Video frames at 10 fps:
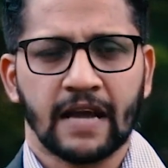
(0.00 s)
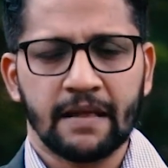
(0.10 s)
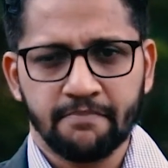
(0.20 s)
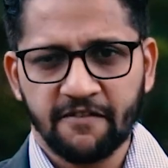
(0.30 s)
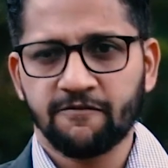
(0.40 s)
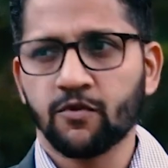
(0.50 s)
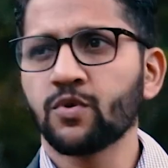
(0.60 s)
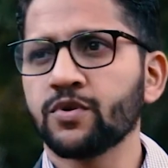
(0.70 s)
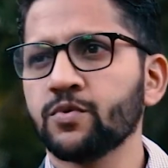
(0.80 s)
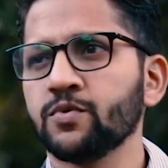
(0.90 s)
And
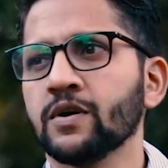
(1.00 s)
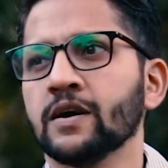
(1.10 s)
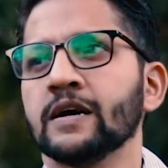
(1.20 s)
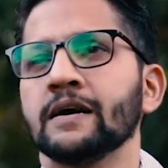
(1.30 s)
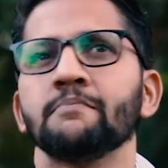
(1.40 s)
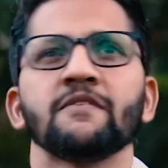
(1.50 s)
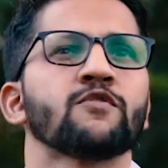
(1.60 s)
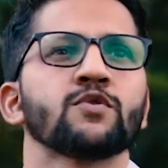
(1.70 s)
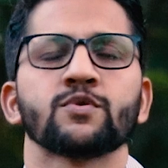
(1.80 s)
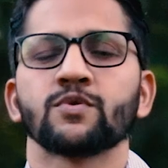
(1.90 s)
before you
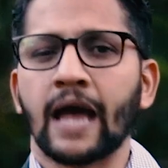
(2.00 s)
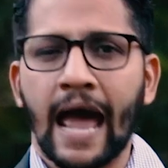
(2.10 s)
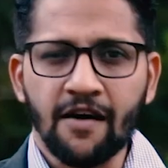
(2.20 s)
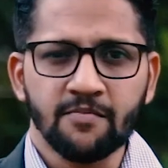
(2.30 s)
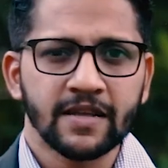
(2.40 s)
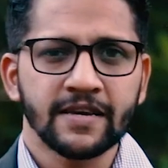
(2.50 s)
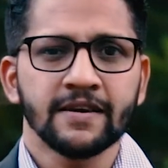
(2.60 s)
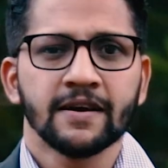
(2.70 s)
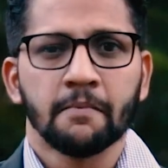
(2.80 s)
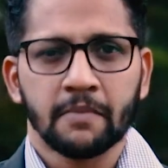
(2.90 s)
don't have money,
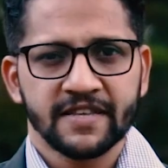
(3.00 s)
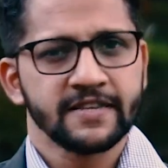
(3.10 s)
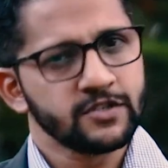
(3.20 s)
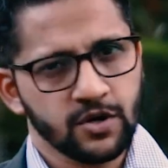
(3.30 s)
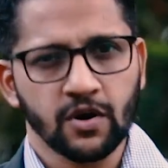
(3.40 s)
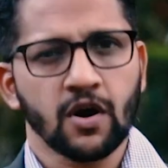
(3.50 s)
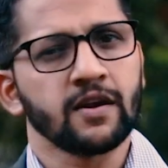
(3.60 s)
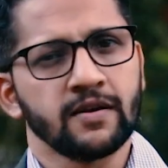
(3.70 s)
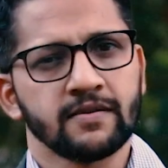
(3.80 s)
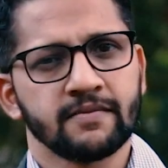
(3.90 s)
money is your God.
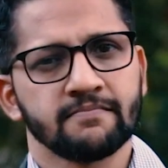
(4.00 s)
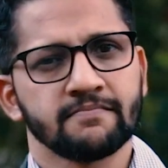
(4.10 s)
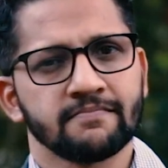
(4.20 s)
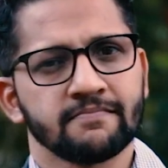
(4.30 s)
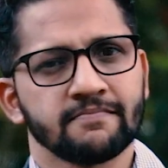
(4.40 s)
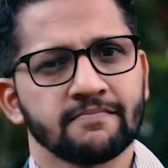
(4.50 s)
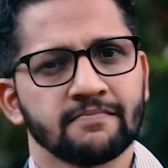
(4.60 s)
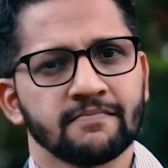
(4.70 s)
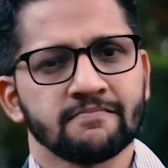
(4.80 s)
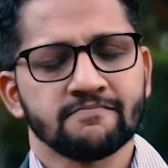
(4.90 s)

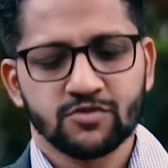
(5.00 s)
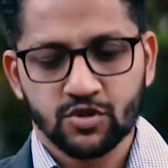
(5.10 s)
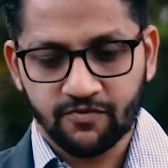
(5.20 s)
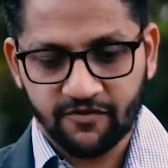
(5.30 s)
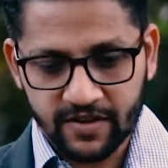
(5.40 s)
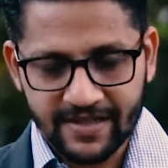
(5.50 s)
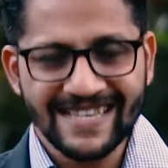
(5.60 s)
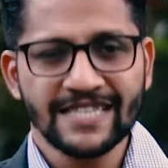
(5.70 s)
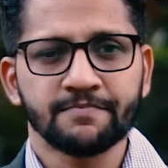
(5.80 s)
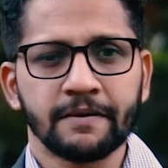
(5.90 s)
So for
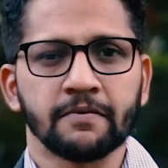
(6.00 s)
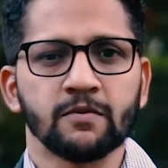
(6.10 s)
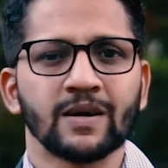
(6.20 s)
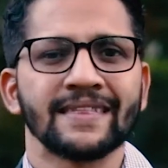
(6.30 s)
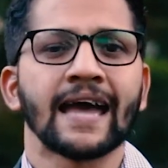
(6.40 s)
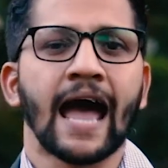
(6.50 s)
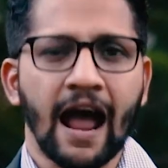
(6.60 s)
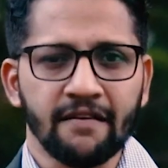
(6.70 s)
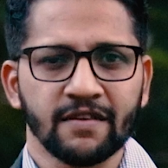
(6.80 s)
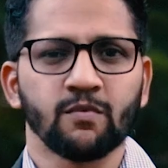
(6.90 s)
these people, when they
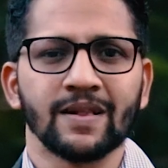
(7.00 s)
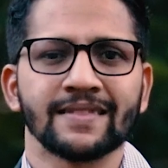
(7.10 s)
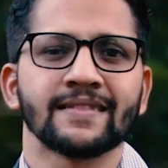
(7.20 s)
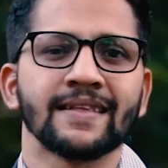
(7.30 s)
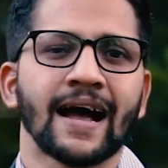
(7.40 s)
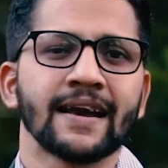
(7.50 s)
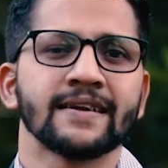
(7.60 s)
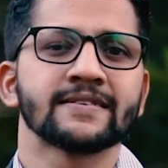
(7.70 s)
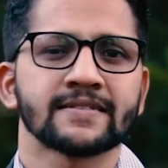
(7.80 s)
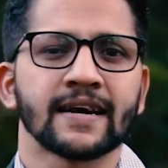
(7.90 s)
have the wealth, they
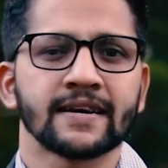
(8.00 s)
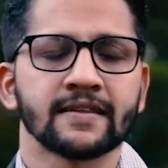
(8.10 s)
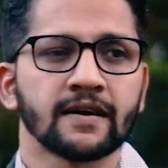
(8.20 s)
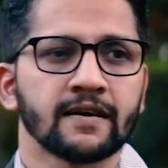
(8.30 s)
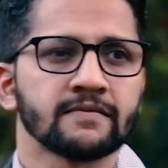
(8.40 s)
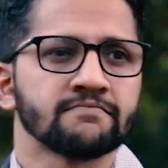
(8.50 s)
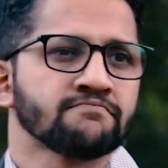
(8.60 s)
understand the